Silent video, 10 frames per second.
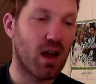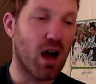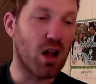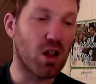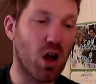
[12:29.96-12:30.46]

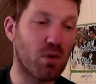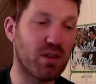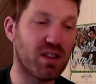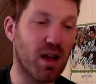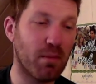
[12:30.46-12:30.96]
along
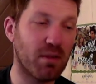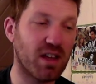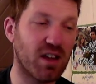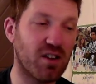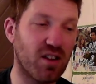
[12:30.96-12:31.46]
with some of
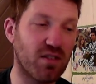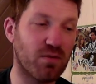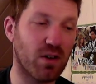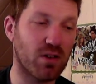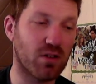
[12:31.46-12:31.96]
the adjacent
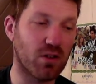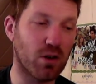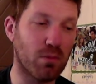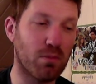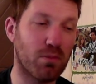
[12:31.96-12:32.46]
frontal
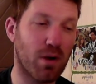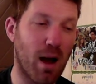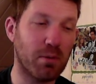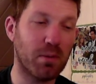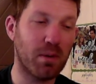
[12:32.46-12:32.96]
lobe,
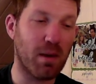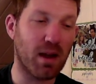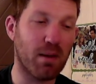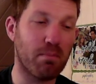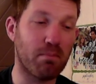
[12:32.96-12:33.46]
probably
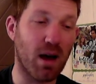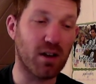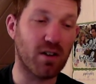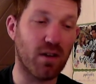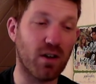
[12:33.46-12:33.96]
make up
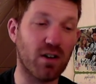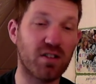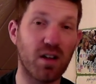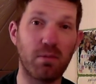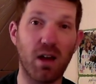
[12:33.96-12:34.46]
much of our
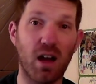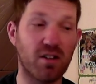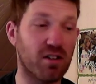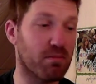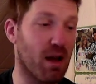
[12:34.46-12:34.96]

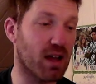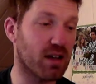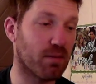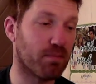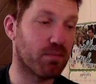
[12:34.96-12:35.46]
subconscious
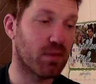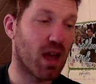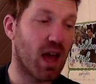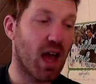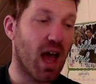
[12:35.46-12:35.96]
mind.
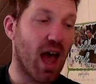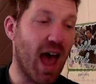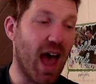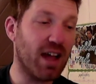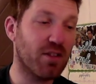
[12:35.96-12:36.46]

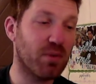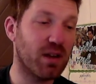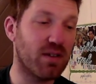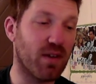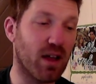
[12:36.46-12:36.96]
As we
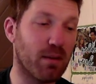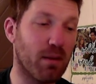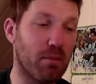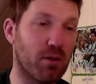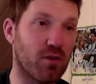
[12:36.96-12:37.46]
develop
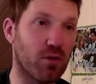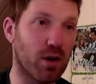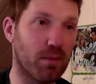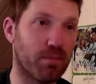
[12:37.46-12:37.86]
and mature,